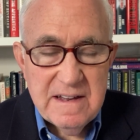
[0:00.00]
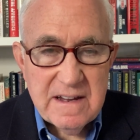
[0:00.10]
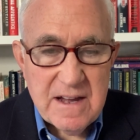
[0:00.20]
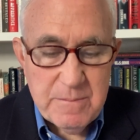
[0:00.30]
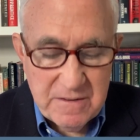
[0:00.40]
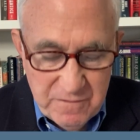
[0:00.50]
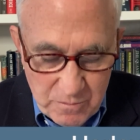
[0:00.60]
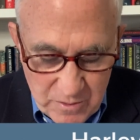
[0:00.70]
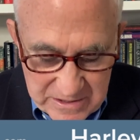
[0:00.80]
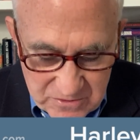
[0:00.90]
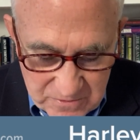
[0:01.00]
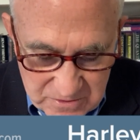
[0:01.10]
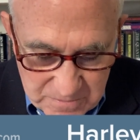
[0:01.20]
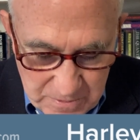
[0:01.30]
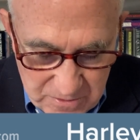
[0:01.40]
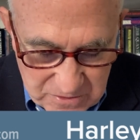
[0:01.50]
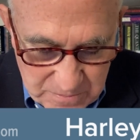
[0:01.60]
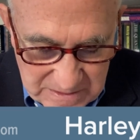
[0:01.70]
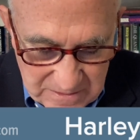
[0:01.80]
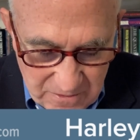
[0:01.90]
coming from Western
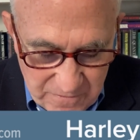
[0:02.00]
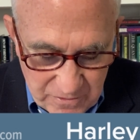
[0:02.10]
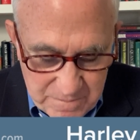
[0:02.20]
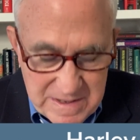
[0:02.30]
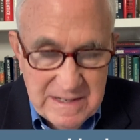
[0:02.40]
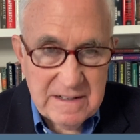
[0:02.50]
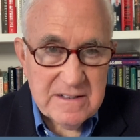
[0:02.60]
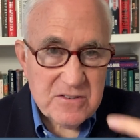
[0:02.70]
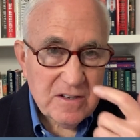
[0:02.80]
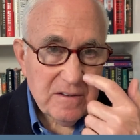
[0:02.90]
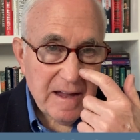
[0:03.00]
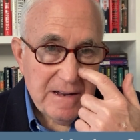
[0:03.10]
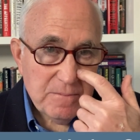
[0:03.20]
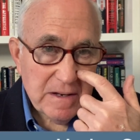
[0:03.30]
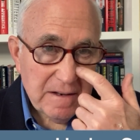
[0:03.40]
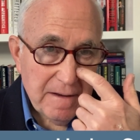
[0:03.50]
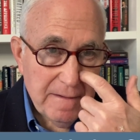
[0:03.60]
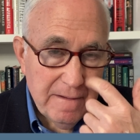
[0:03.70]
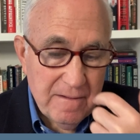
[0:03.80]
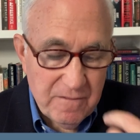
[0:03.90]
spokesmen over a meaningless indictment
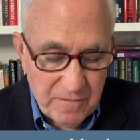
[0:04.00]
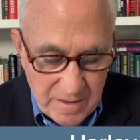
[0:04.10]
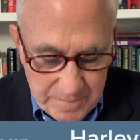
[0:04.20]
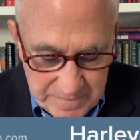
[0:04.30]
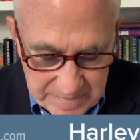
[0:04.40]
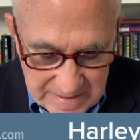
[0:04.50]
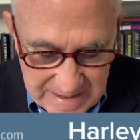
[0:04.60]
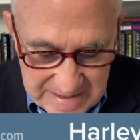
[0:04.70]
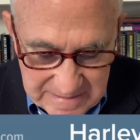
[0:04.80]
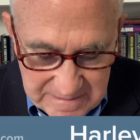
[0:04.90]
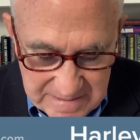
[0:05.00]
from a,